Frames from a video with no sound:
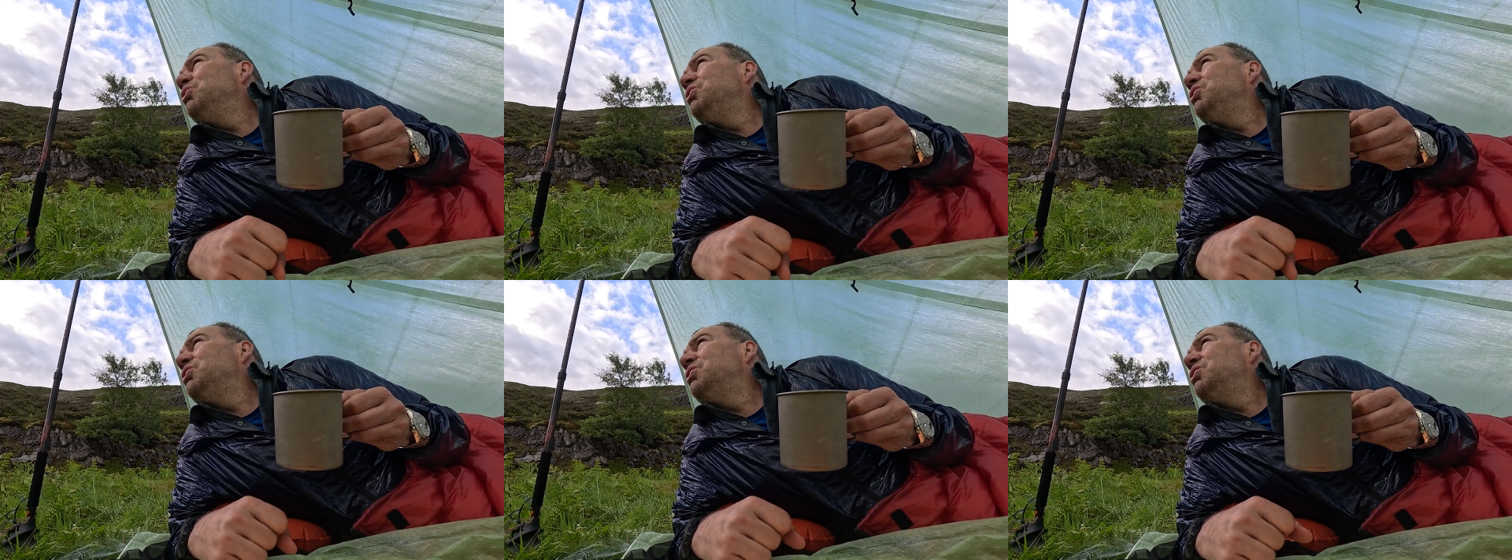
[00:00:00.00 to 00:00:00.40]

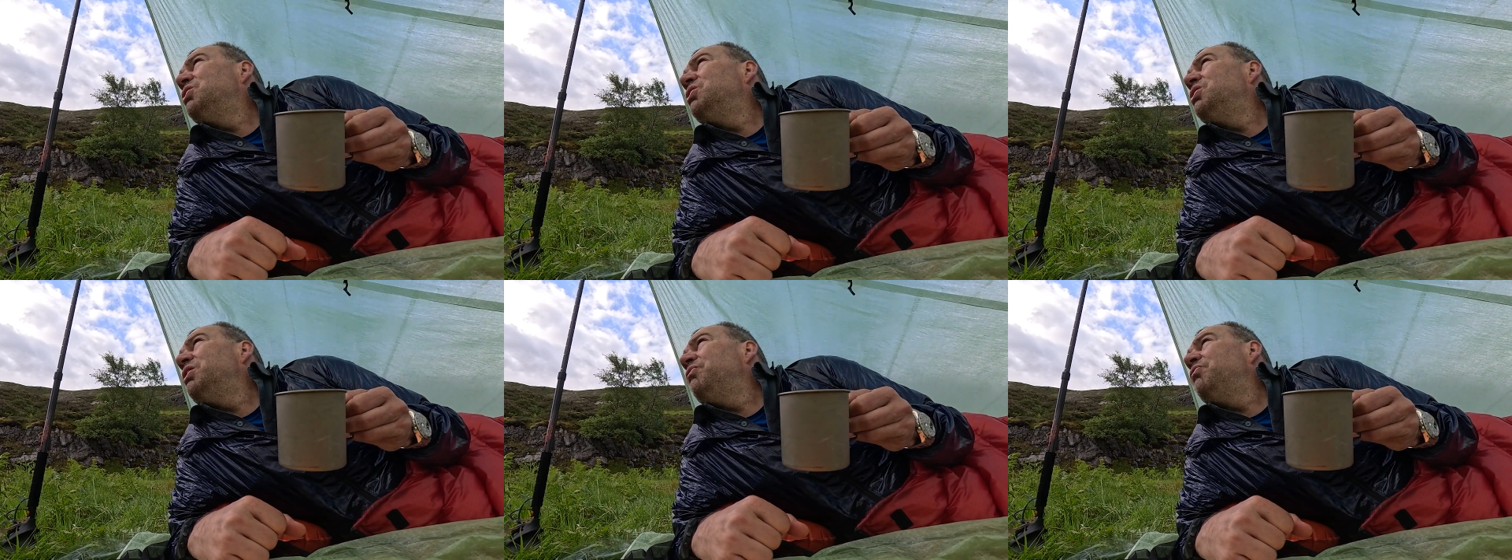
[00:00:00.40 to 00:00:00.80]

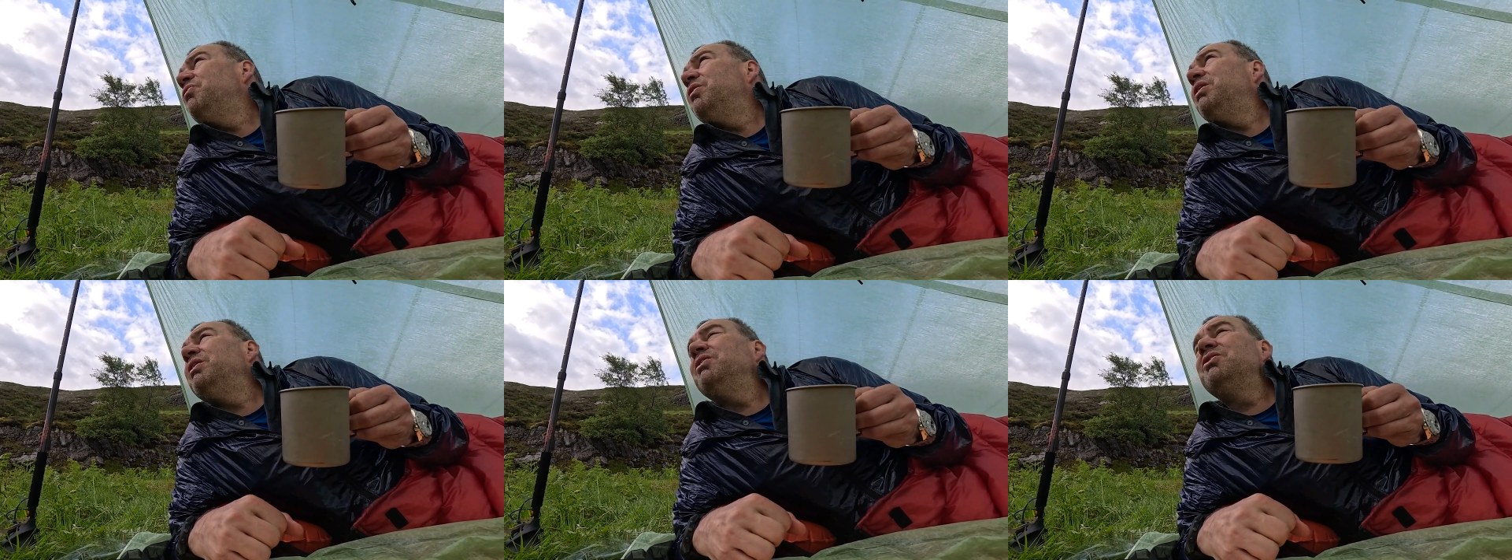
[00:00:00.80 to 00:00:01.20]

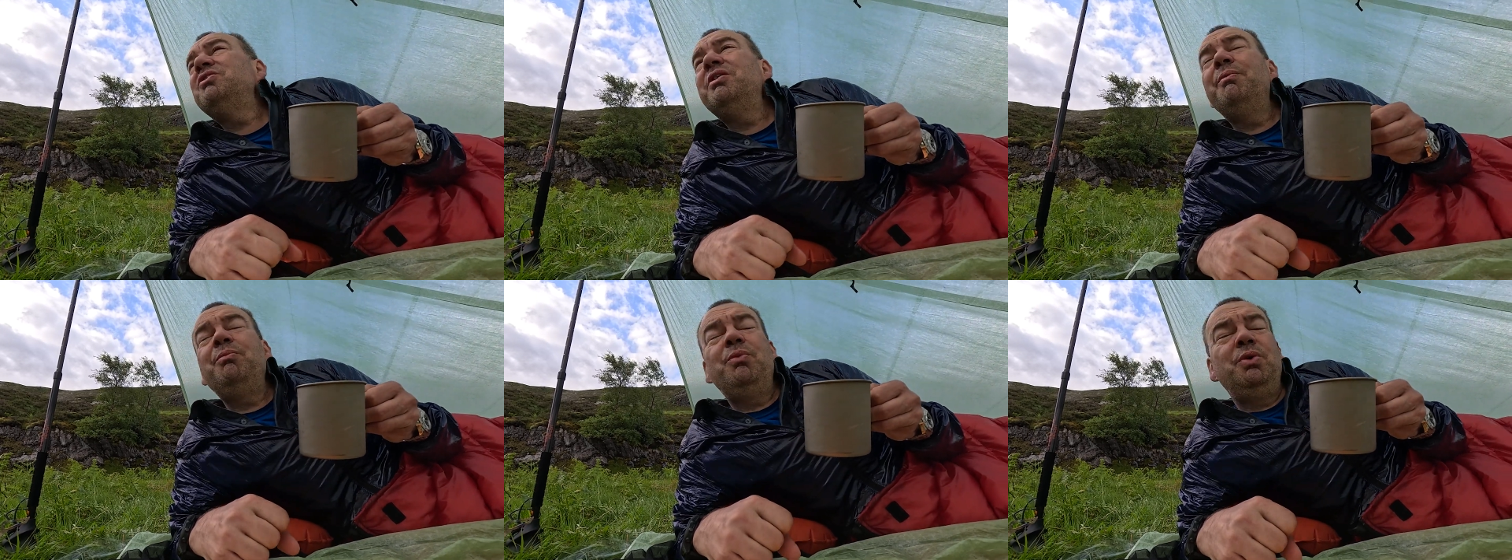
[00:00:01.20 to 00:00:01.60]
shifting
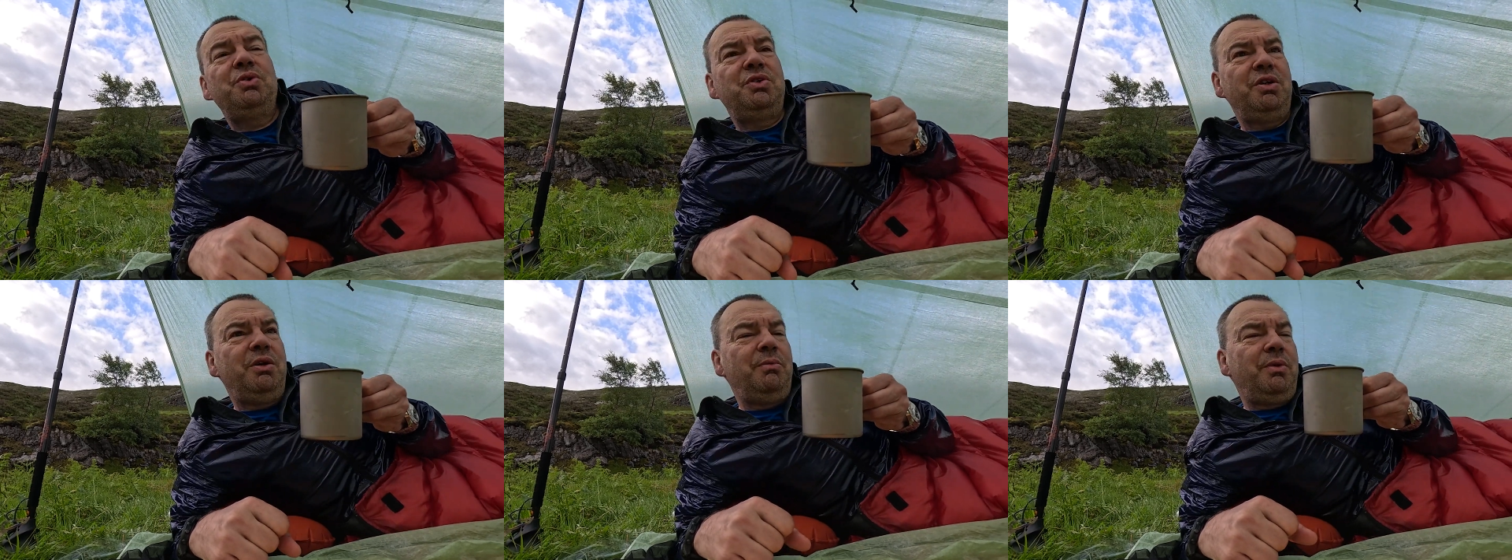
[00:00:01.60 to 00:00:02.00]

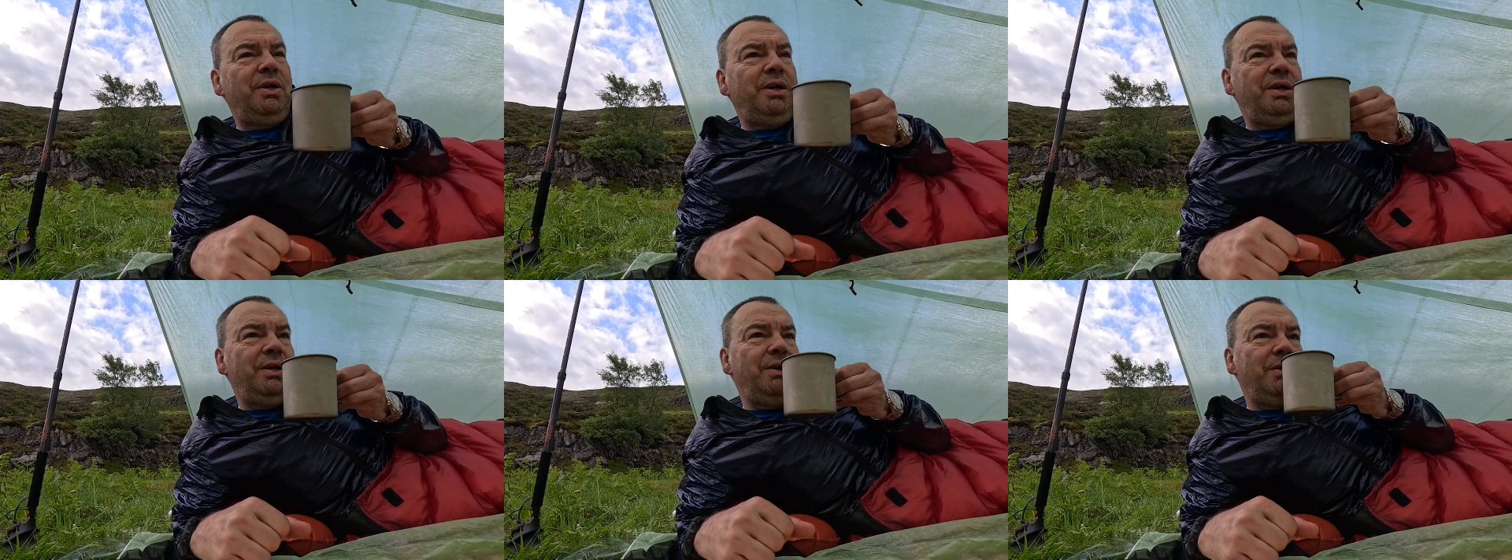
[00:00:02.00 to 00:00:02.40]
somewhat up
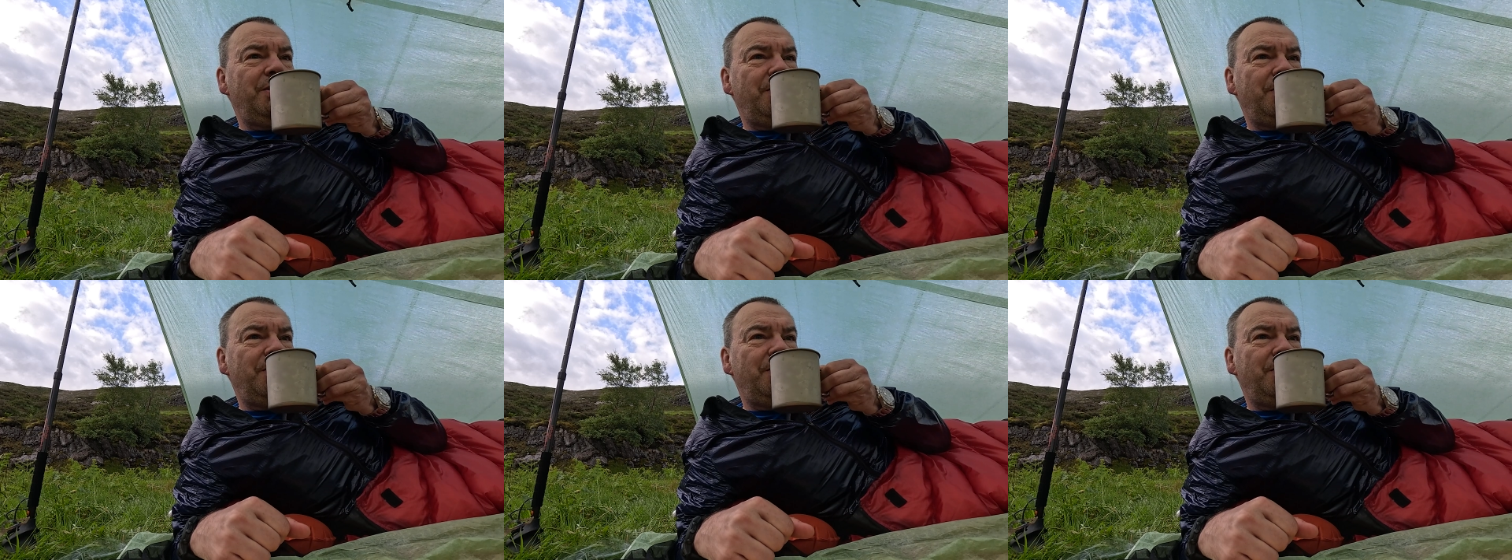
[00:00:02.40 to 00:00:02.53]
there.